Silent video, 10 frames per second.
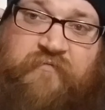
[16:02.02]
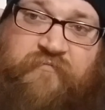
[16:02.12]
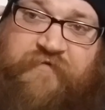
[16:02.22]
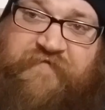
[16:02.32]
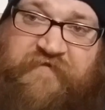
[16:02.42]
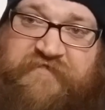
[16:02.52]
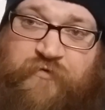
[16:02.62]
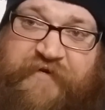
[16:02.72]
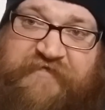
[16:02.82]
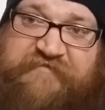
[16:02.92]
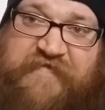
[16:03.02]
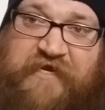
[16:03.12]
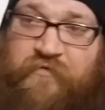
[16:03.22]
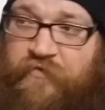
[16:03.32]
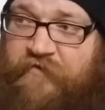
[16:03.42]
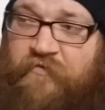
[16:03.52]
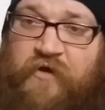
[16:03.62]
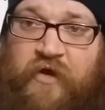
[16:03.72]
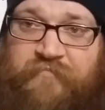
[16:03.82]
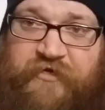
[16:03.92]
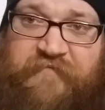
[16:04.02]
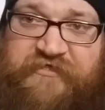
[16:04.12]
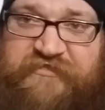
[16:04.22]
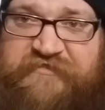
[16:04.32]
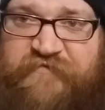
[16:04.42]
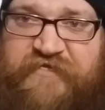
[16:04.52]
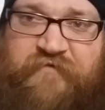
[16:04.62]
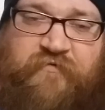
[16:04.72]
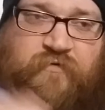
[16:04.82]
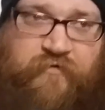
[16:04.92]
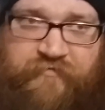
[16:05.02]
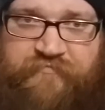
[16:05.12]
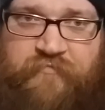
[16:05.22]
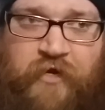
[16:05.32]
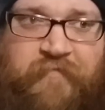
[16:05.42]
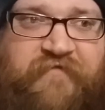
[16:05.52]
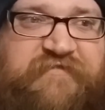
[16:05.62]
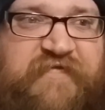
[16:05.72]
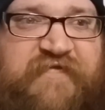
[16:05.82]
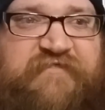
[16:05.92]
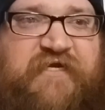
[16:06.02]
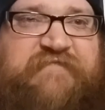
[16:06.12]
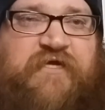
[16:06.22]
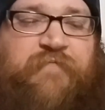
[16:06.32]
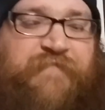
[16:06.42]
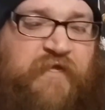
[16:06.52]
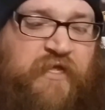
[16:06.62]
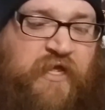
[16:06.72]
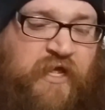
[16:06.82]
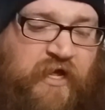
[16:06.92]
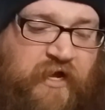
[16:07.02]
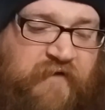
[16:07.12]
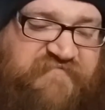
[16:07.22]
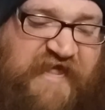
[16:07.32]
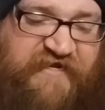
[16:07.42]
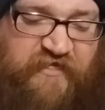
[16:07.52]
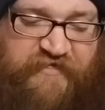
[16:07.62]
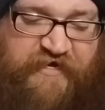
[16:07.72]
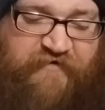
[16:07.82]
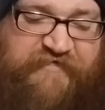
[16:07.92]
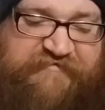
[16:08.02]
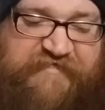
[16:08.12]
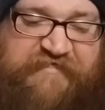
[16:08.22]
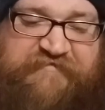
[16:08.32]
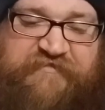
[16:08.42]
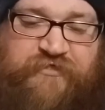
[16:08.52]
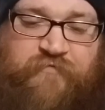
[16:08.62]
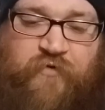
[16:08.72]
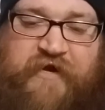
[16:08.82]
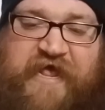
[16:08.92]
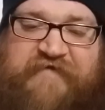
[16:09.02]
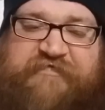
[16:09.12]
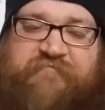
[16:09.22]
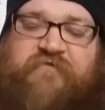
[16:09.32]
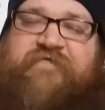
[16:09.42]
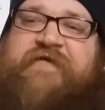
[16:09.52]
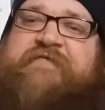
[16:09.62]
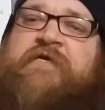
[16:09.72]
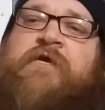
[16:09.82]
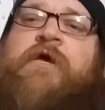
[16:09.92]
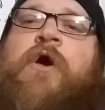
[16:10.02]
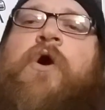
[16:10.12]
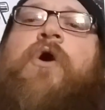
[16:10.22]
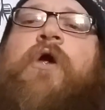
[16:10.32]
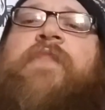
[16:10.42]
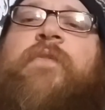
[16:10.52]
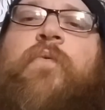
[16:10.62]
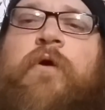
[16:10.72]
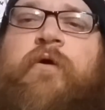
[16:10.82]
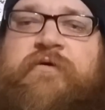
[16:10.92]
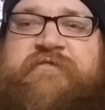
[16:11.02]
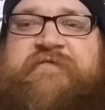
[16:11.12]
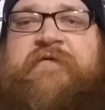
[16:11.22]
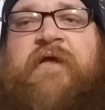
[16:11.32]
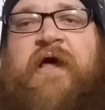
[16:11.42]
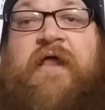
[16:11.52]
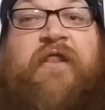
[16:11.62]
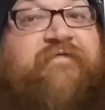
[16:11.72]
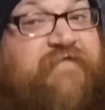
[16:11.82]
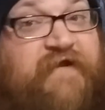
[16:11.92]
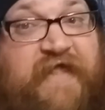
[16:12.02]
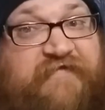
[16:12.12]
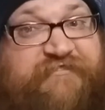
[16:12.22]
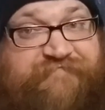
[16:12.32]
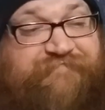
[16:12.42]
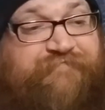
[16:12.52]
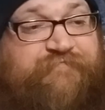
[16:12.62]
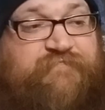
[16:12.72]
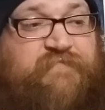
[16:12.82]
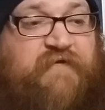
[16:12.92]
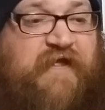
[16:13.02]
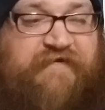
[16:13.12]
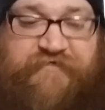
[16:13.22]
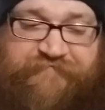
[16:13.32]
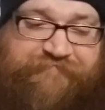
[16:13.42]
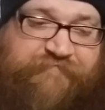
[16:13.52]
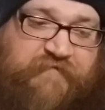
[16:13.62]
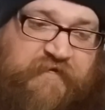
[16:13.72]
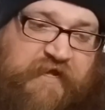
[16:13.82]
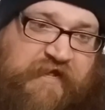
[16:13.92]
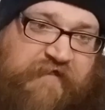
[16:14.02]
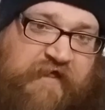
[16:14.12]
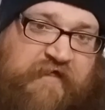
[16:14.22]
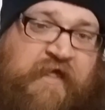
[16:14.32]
within the 2 weeks that we were gone pretty much because we didn't record on Mother's Day, as you guys know. Danielle Harris says 2 more Hatchet movies are in the works. I love fucking Hatchet. I do. I